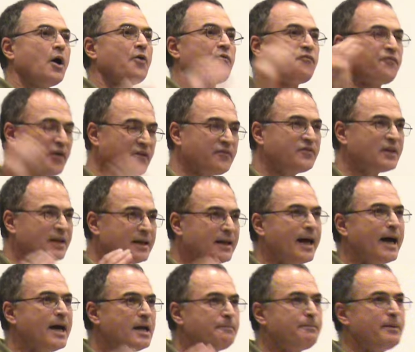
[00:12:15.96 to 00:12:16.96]

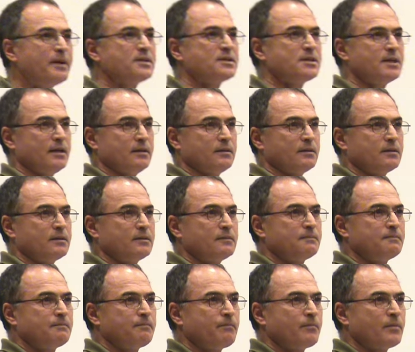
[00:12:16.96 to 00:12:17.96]
59%,
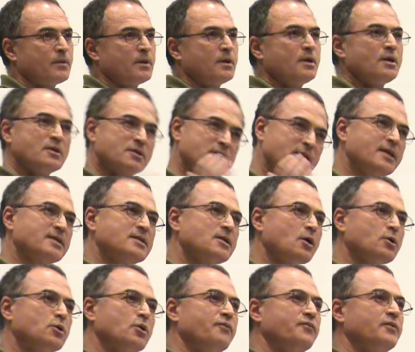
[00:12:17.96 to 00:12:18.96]
6
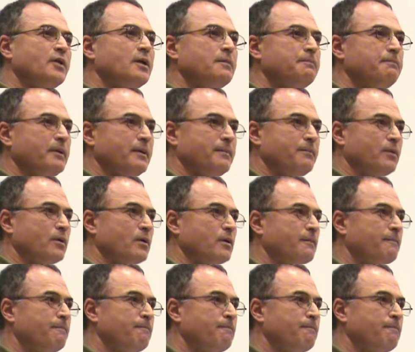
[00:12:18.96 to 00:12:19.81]
out of 10 people,